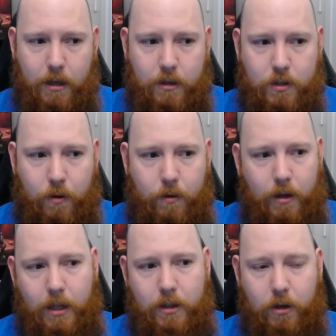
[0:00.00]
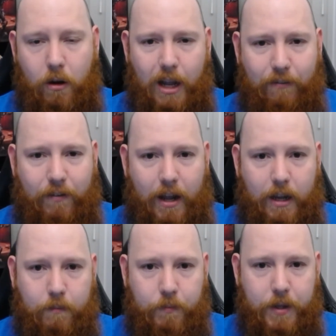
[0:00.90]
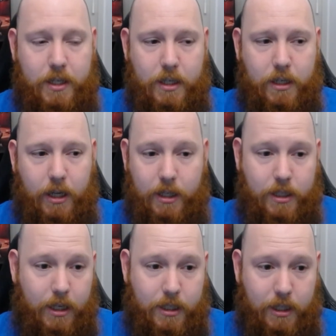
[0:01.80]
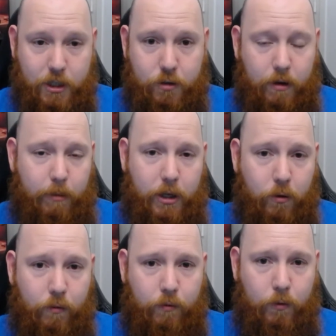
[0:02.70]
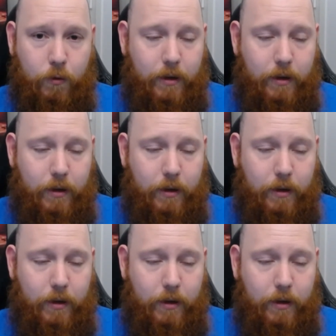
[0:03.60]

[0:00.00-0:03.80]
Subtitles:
So in the Night Fae, it's extremely good for